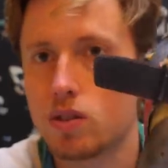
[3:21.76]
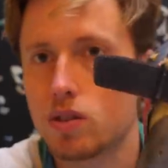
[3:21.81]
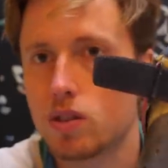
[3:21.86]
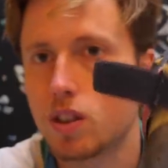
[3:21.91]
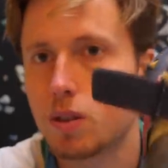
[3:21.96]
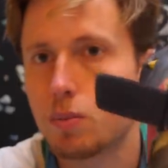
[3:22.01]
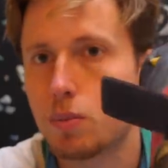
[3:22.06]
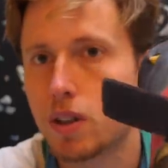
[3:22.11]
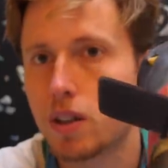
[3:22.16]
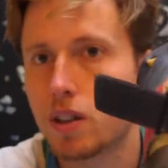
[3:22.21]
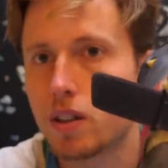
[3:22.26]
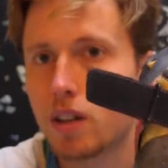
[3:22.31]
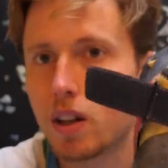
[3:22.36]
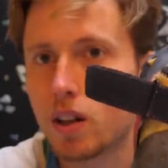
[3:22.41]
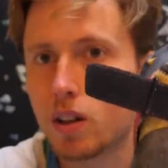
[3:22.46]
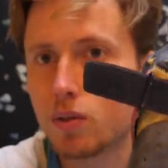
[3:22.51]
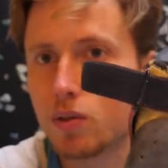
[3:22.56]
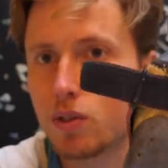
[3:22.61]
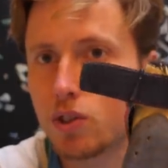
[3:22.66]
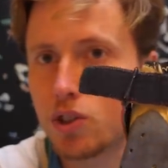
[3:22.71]
to slip in and
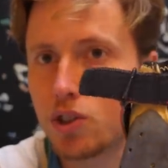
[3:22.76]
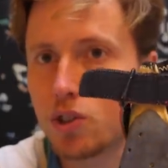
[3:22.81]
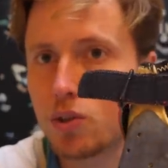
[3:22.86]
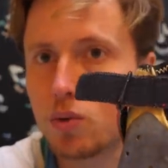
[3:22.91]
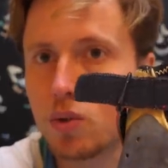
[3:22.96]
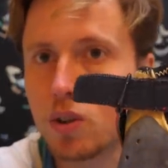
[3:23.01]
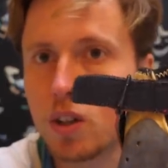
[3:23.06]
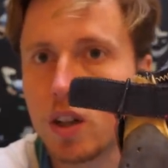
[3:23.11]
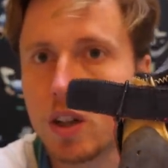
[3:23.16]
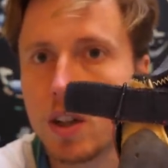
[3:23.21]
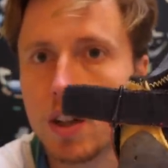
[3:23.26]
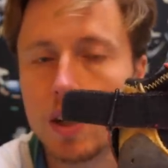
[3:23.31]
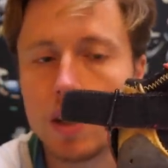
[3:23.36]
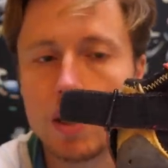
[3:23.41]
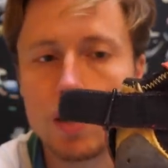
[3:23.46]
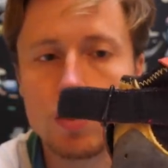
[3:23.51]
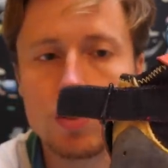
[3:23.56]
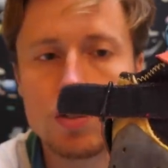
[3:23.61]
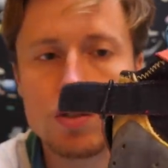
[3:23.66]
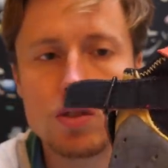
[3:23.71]
out of the shoe.
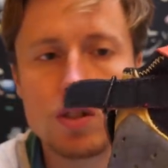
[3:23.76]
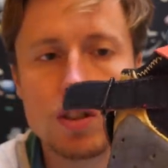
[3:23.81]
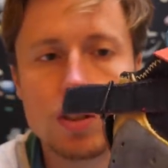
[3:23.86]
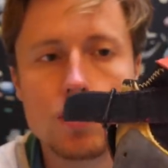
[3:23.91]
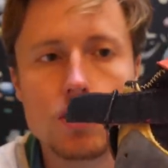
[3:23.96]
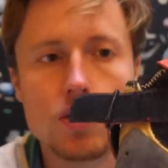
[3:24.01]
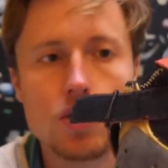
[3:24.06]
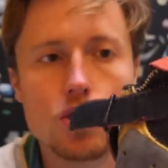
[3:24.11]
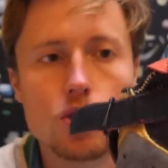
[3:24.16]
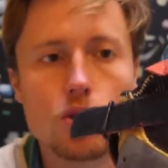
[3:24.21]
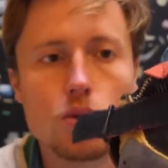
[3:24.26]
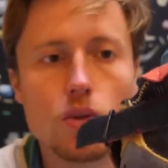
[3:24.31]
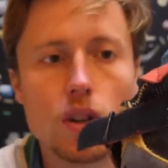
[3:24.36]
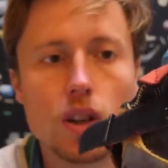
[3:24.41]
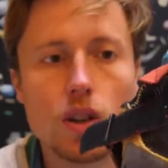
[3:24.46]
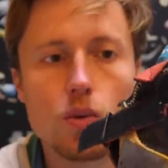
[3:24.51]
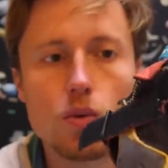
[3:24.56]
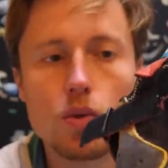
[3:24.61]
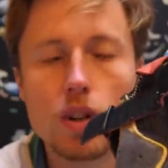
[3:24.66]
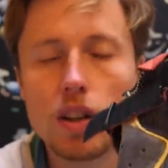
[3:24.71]
It also gives the shoe
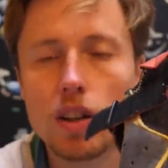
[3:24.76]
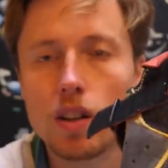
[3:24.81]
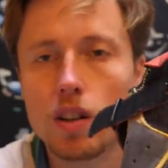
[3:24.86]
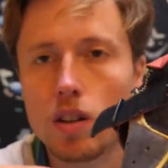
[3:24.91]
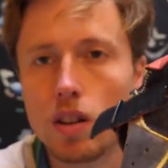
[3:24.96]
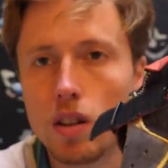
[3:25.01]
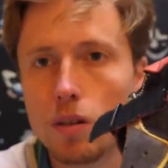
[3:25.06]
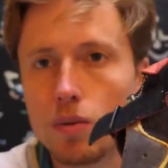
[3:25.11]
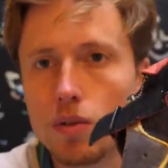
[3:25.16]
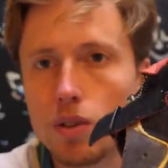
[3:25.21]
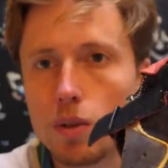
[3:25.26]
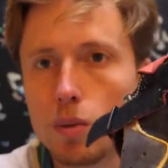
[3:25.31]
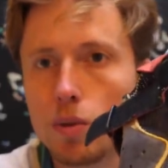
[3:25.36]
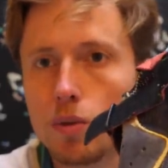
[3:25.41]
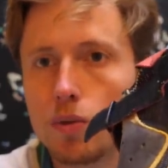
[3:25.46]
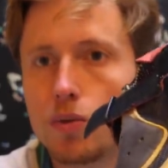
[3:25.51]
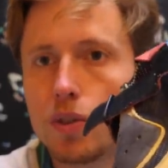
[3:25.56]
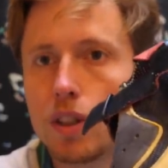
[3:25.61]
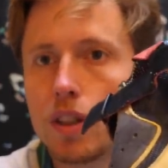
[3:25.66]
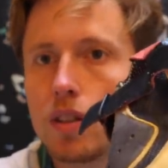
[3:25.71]
a really
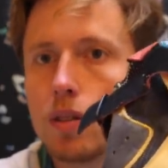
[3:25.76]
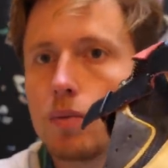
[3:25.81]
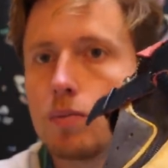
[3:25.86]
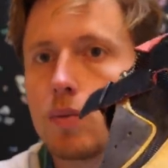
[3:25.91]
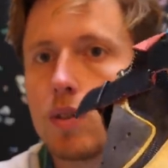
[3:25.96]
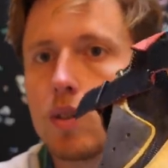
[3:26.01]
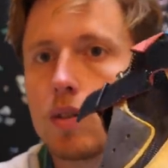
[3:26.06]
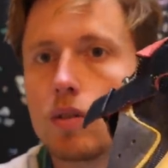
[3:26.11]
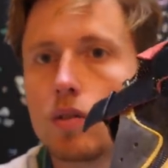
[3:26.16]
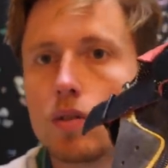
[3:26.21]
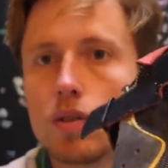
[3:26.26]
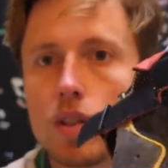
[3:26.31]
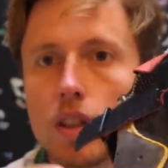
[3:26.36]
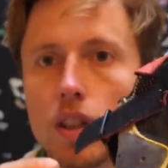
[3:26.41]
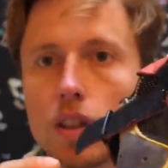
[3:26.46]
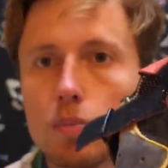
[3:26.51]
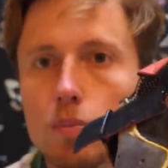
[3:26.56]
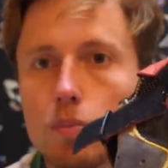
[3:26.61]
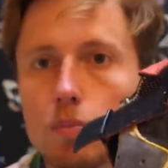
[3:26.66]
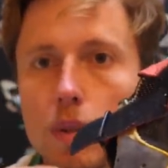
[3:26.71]
comfortable fit, you know, you
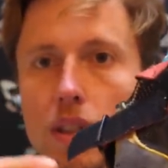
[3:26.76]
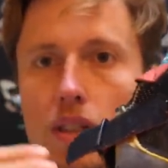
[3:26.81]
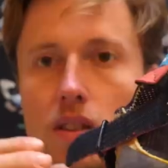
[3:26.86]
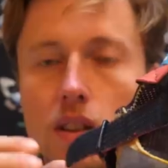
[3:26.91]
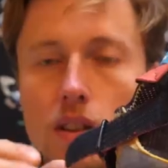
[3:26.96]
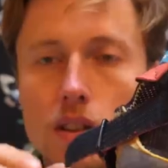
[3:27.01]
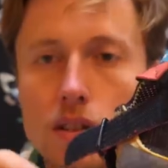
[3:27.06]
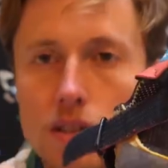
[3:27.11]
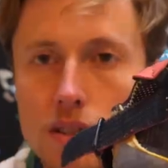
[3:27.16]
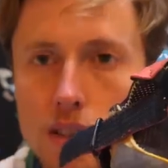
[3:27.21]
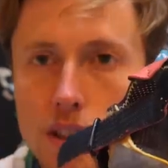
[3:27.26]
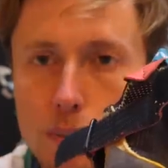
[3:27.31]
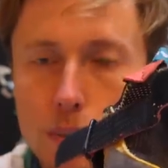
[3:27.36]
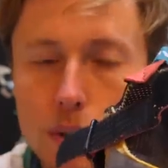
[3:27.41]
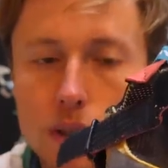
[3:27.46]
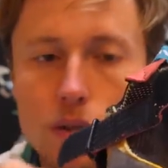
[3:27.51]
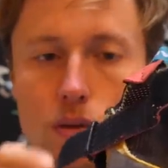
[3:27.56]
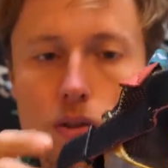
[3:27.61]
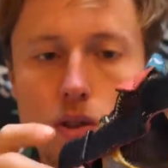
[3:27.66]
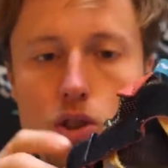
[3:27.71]
can basically
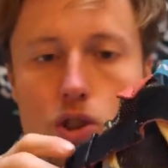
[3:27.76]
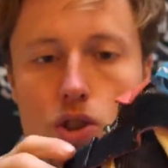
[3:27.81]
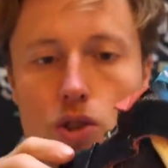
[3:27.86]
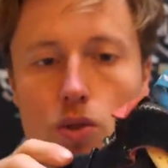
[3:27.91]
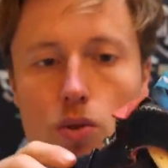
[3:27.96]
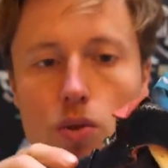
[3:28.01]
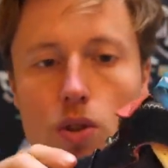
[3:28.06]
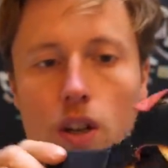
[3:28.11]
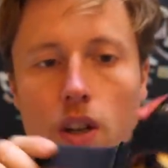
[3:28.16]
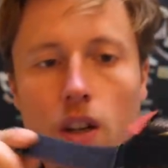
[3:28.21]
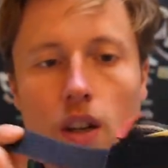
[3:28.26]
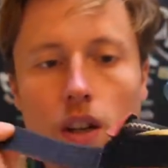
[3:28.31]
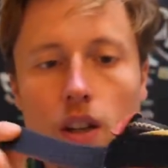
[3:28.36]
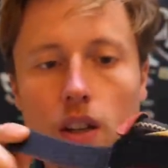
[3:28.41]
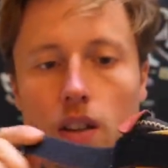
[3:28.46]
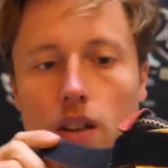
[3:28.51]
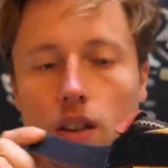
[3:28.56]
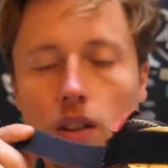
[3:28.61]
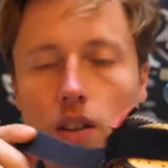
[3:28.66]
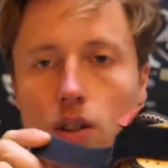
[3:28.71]
slip into the shoe
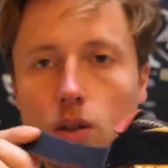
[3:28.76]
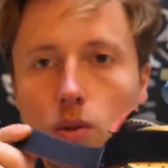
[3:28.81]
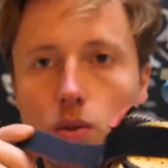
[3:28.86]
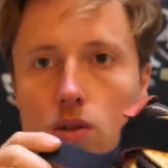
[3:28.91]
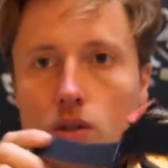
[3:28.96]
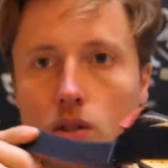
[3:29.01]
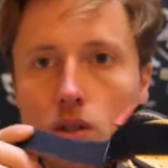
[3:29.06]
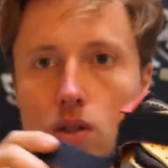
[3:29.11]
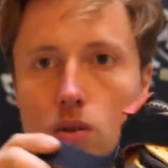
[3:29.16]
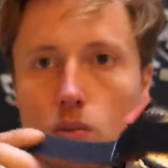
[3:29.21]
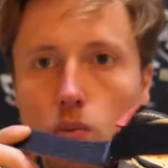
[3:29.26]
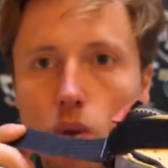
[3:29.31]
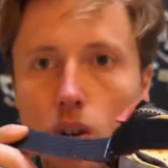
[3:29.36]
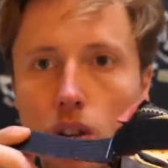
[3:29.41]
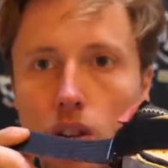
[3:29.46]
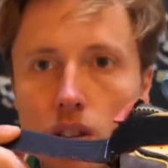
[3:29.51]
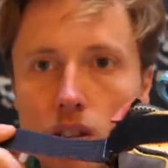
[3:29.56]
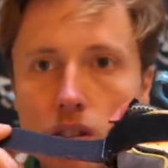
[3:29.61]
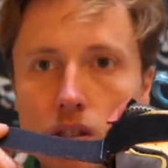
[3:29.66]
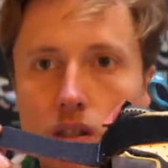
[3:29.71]
and then use this
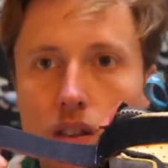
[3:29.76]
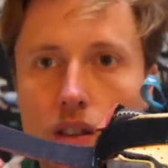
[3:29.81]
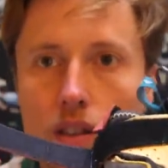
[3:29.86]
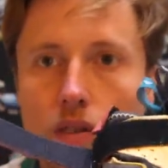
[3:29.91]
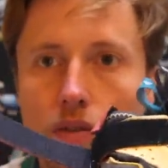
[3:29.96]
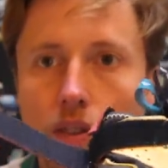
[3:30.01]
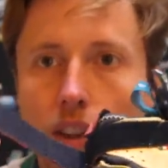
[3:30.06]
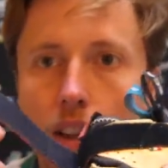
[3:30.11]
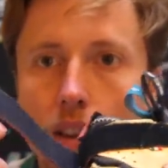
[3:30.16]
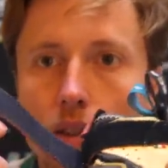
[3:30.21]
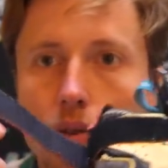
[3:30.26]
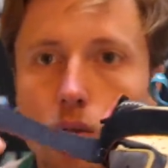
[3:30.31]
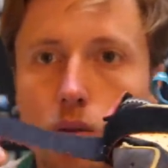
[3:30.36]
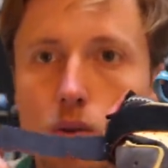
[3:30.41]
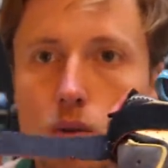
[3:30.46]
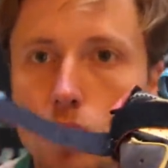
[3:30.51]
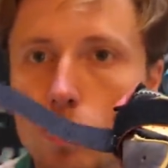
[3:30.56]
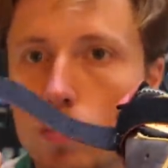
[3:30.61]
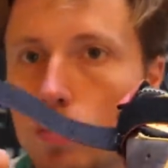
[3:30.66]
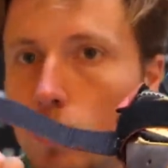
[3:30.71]
one distinct
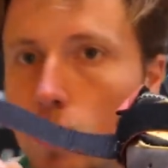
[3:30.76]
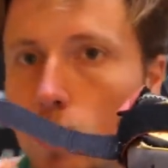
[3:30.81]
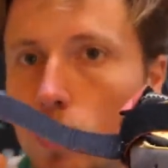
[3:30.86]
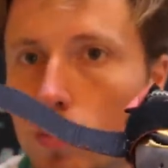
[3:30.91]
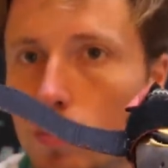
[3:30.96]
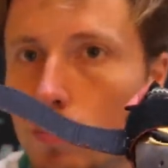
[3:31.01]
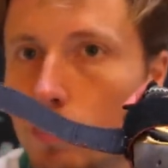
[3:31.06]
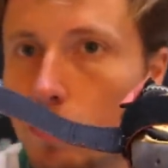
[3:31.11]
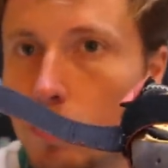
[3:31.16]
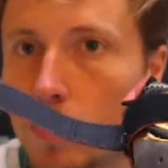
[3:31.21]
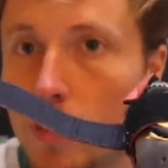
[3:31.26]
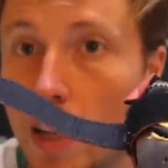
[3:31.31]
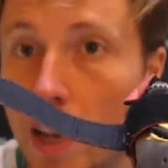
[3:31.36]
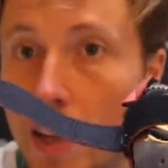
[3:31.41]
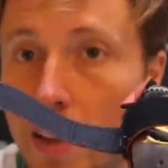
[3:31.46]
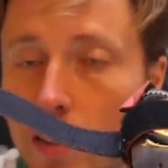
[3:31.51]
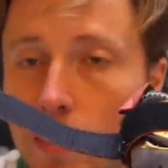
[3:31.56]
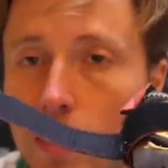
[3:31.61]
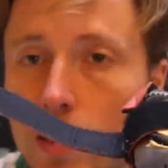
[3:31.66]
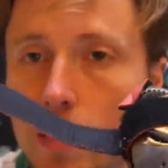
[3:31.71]
Velcro to, to
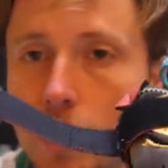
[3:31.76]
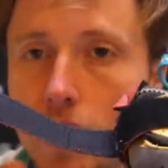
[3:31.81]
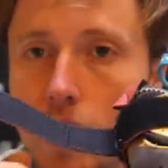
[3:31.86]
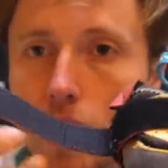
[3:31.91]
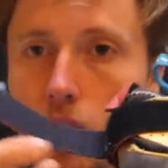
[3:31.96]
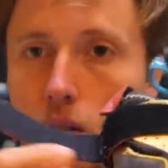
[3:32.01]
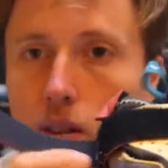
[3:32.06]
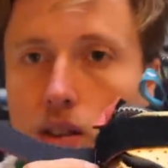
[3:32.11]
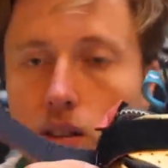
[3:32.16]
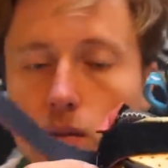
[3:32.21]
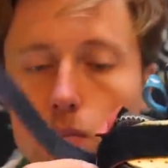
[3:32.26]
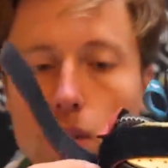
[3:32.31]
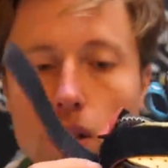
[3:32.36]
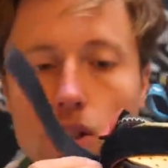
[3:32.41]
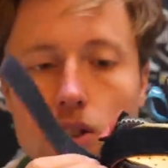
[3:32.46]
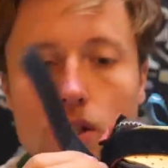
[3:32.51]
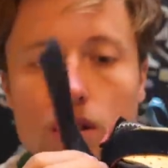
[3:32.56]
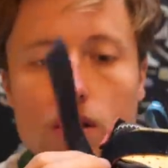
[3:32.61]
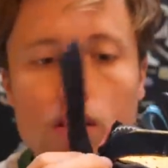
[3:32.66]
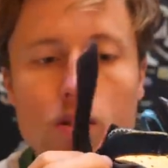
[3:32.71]
tighten it down as
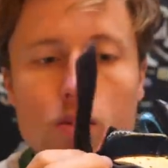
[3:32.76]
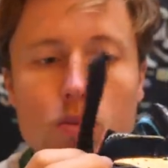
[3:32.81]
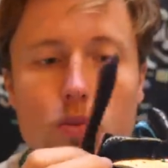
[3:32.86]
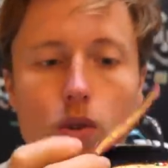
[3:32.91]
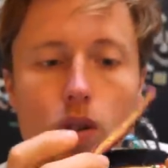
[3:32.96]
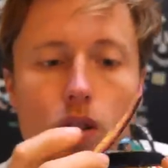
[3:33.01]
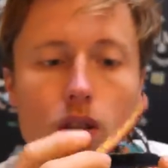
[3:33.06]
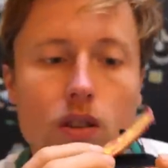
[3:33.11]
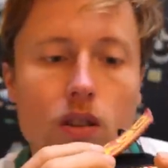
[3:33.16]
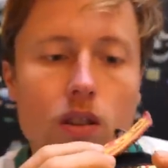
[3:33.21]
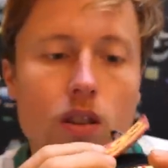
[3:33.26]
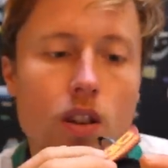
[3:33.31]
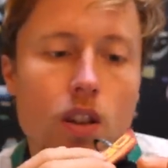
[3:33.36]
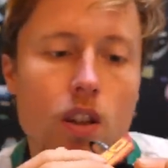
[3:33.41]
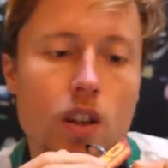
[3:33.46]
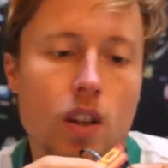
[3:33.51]
much as you want.